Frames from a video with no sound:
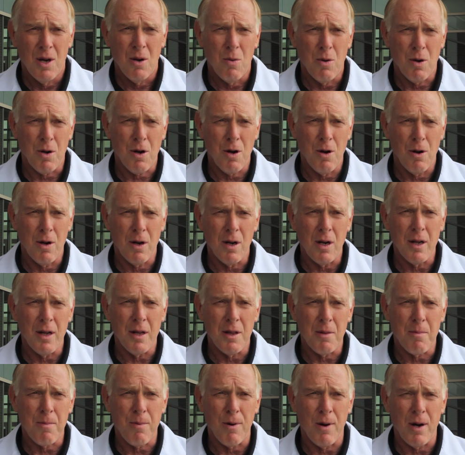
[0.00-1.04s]
We're currently
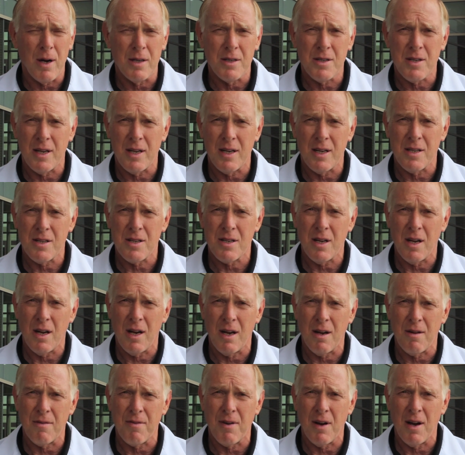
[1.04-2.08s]
in the process
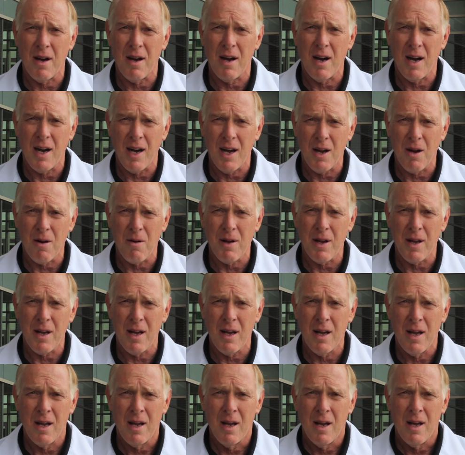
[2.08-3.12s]
of
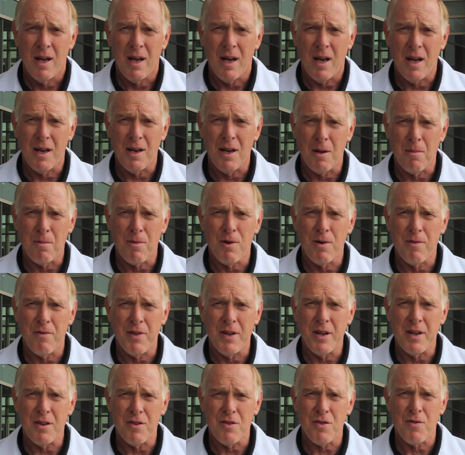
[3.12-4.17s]
hiring a number of
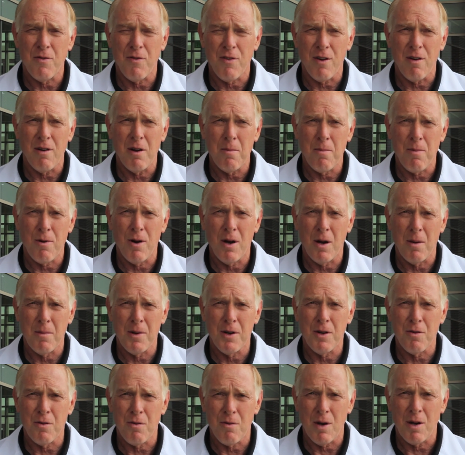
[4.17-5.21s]
these very
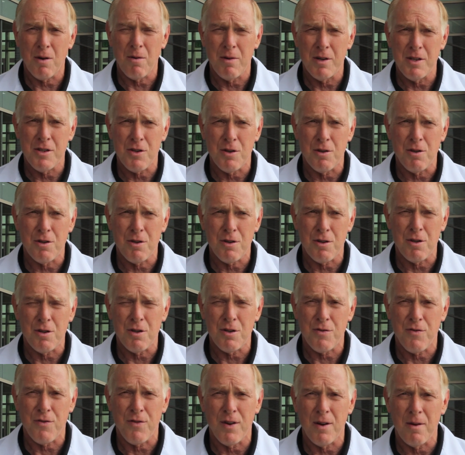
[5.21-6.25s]
prominent drug
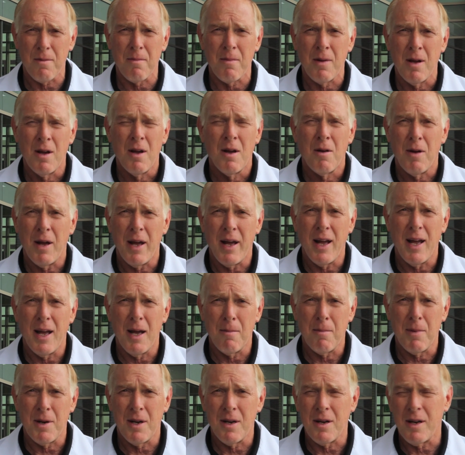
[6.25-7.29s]
researchers from
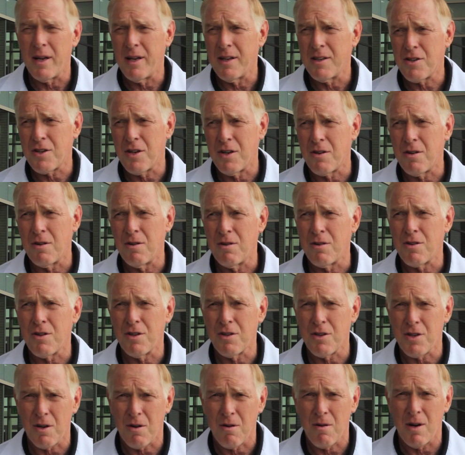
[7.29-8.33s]
eminent
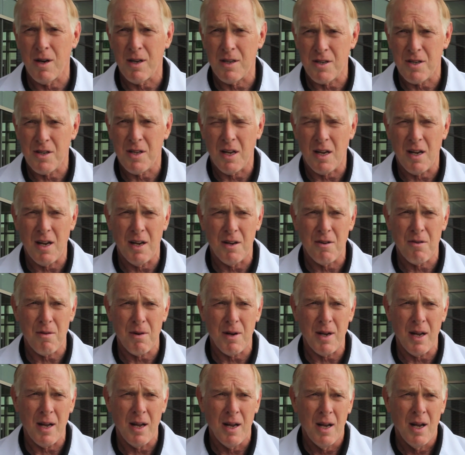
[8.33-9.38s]
institutions across the
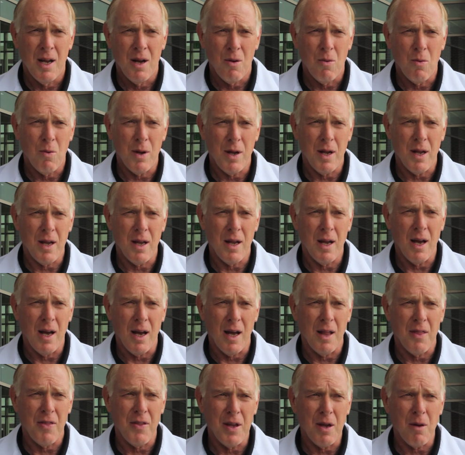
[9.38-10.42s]
country. We we
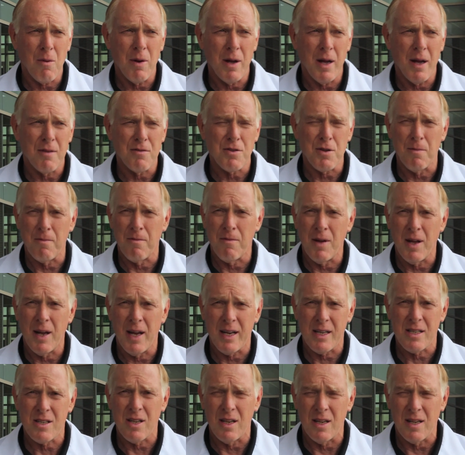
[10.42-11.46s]
uh, think we have some
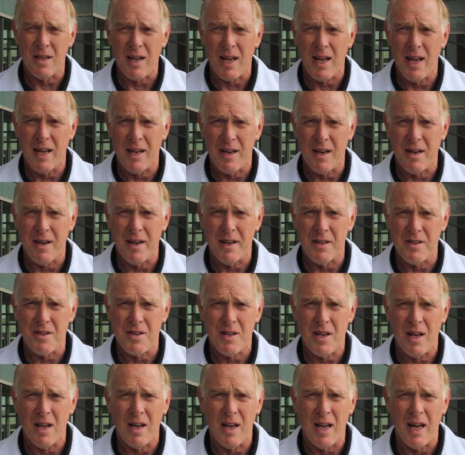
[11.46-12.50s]
excellent
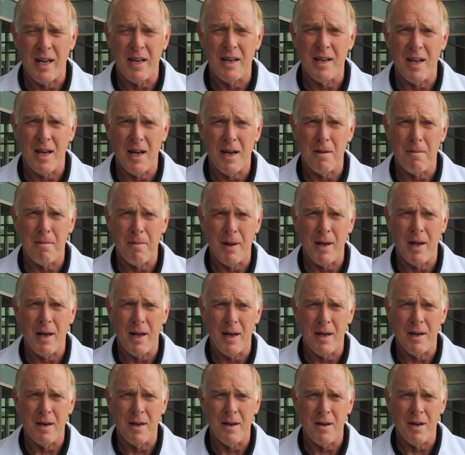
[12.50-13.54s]
candidates lined up,
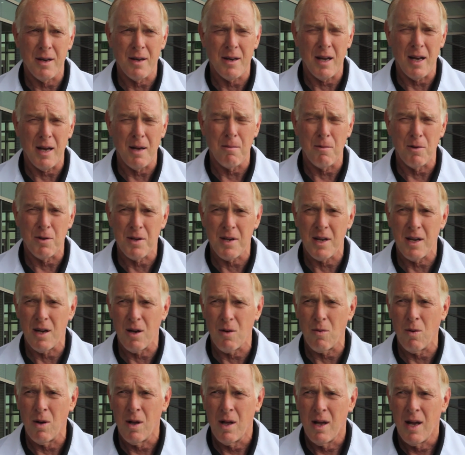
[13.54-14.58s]
and time will
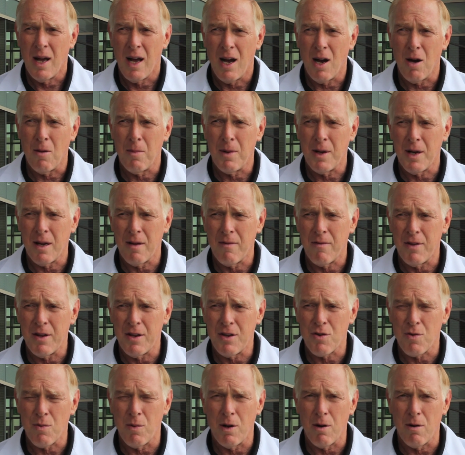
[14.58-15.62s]
tell how many of
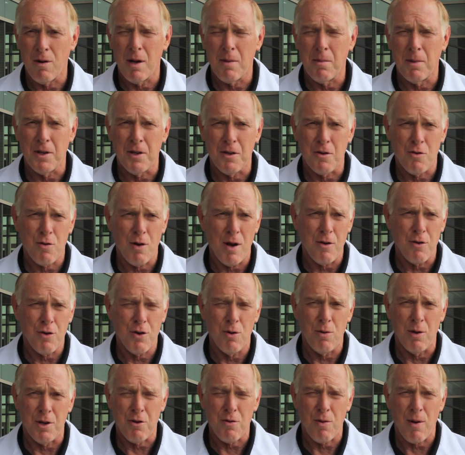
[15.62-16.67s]
these we are able to,
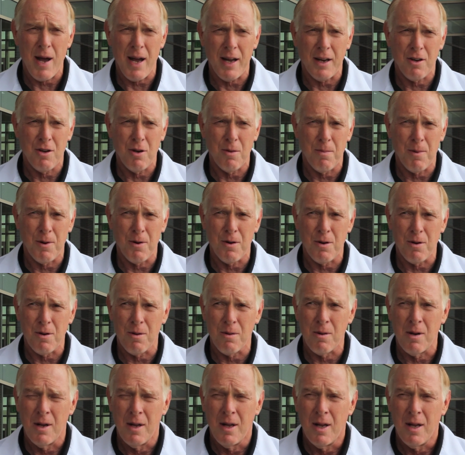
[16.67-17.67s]
to attract to Purdue.